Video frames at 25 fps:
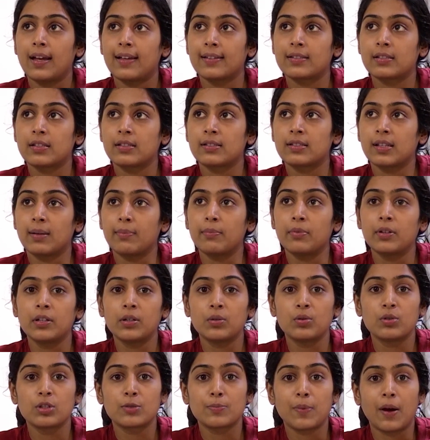as
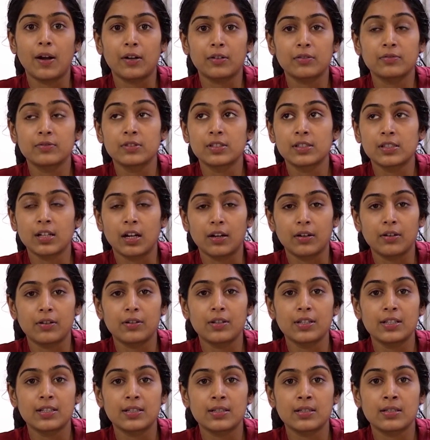somebody who's part of this
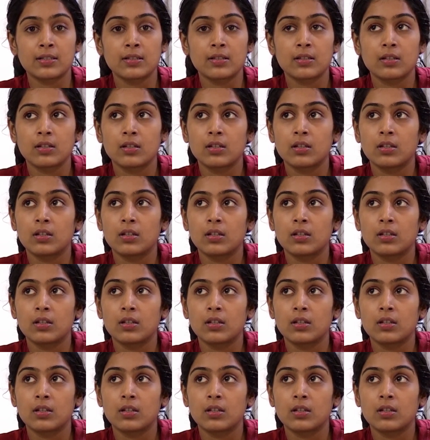country's,